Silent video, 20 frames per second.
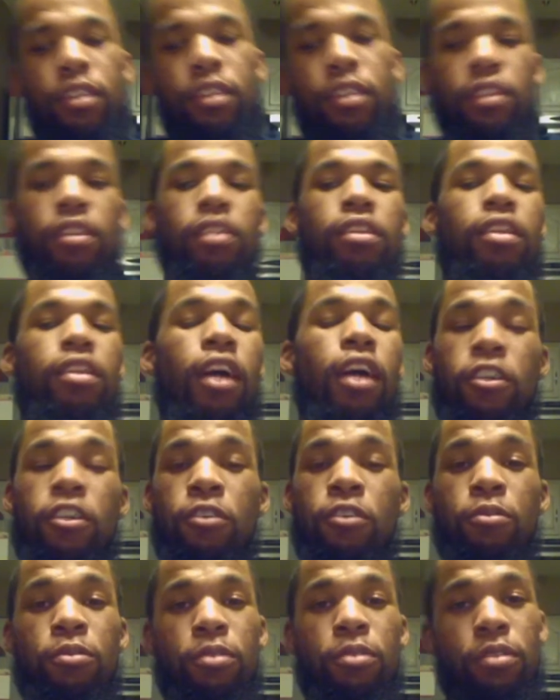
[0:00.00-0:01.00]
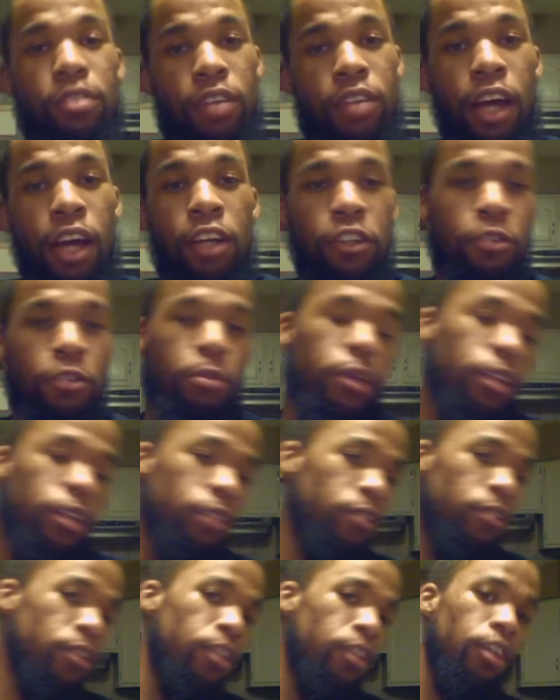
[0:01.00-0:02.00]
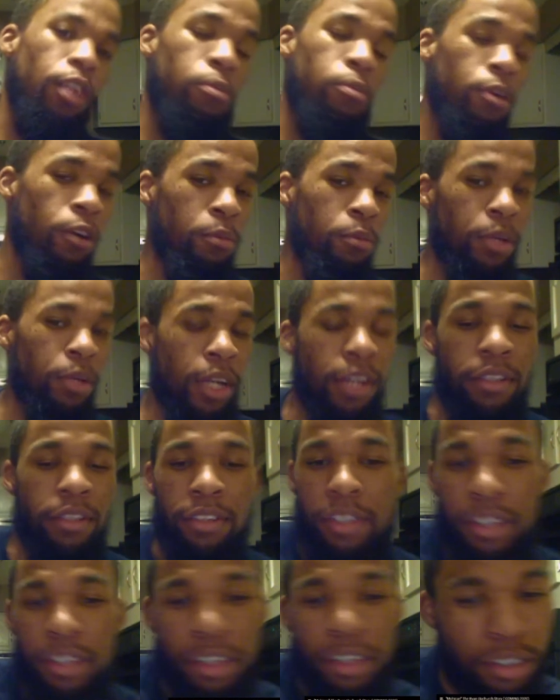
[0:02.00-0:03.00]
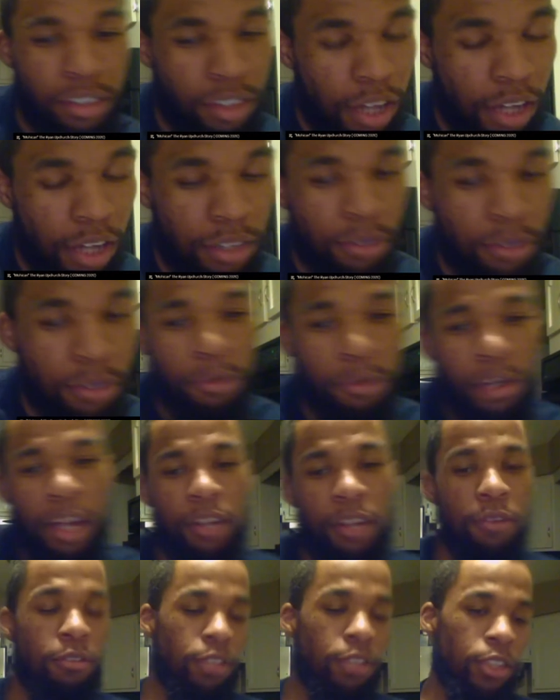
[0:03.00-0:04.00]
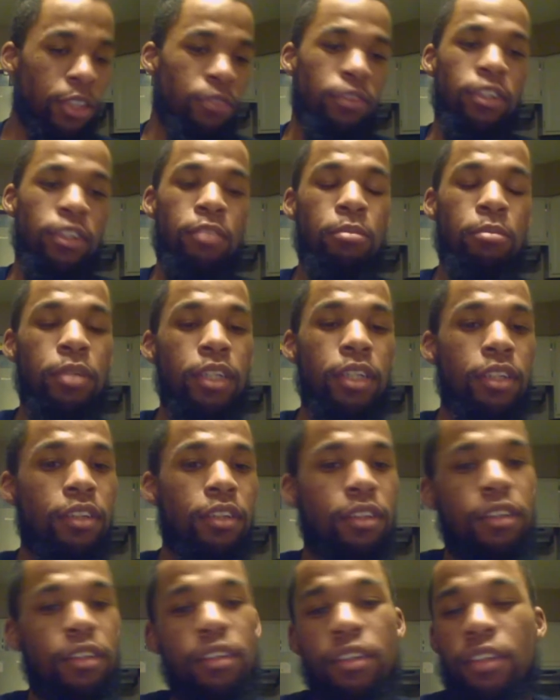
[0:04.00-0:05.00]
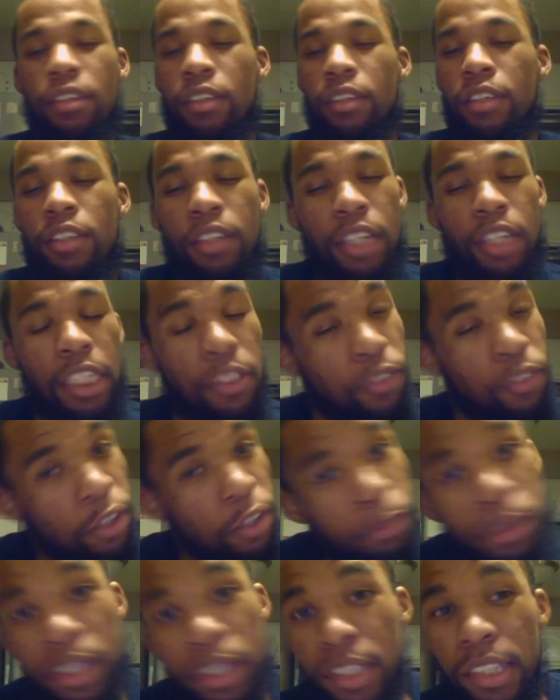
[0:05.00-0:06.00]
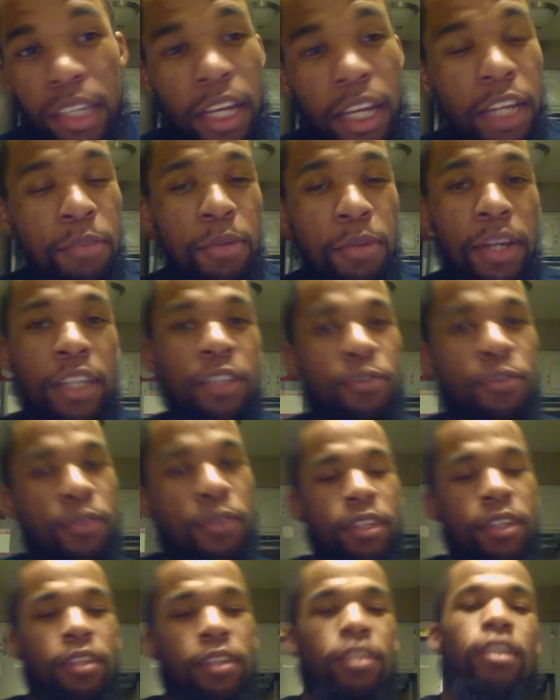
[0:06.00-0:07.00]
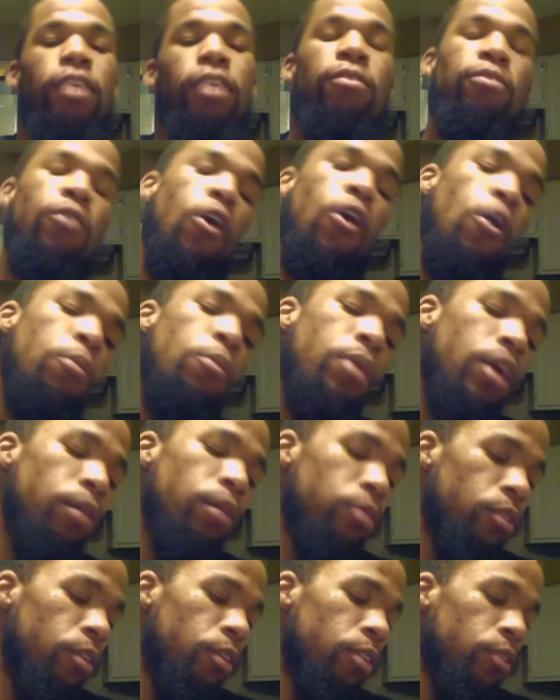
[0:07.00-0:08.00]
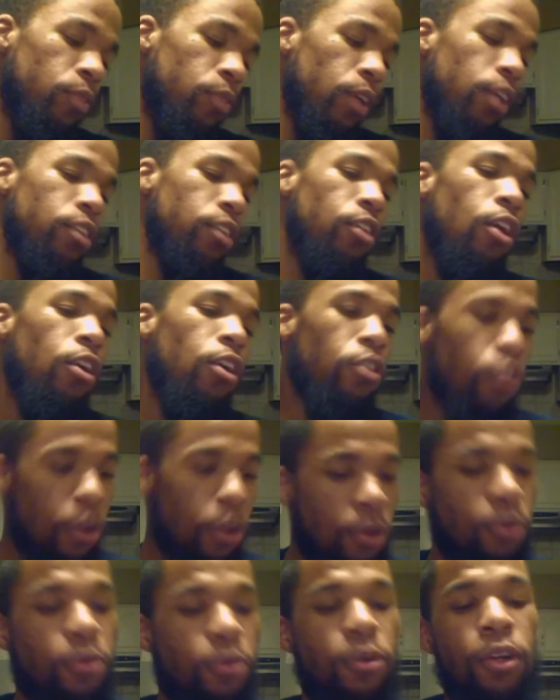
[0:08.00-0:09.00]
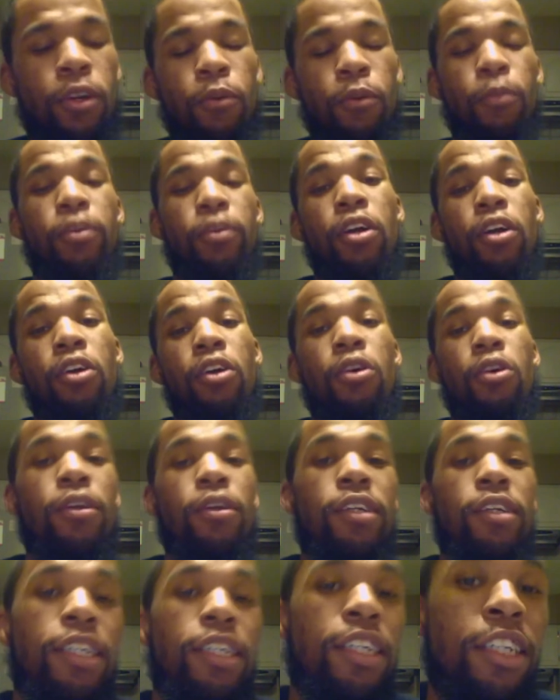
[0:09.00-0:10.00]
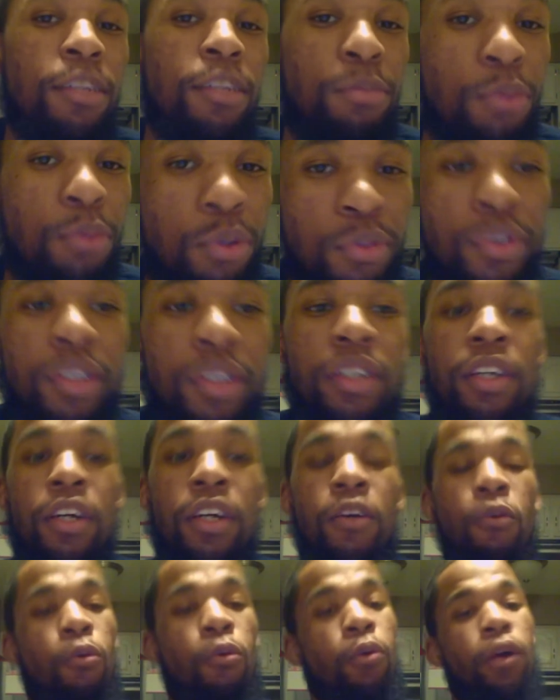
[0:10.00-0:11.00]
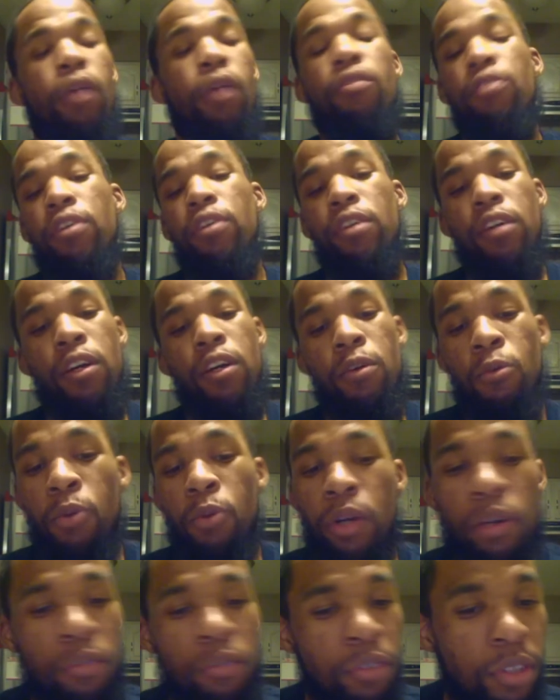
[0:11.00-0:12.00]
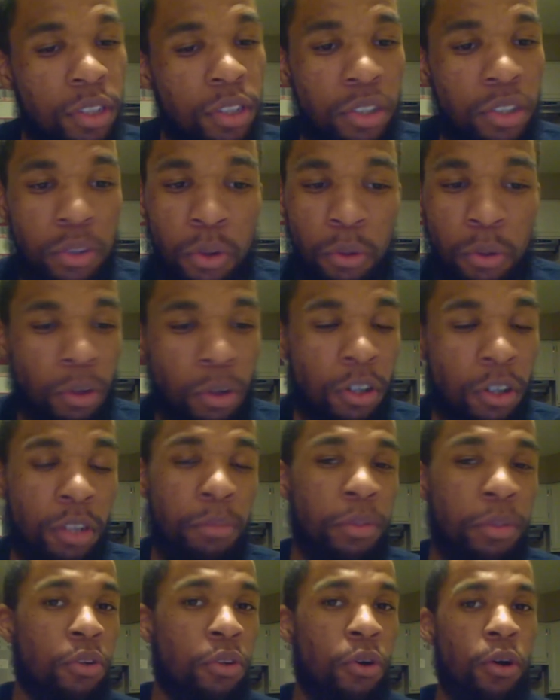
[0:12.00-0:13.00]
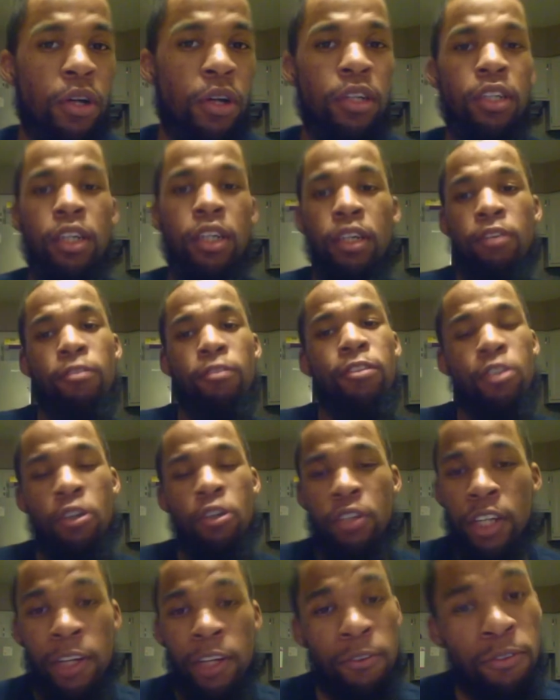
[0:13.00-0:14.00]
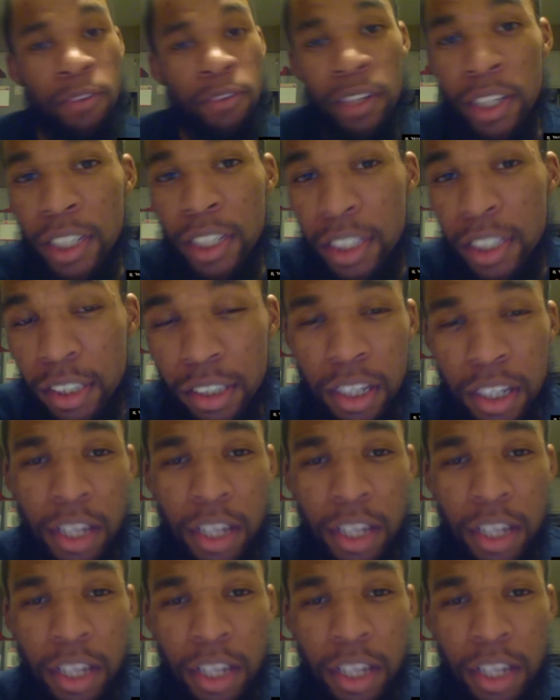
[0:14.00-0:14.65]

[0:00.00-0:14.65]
this documentary to come out, man. I know it's gonna be insane, man. All my Upchurch fans, y'all know. When y'all go to see this movie, wherever it's going to be on, if it's on Netflix,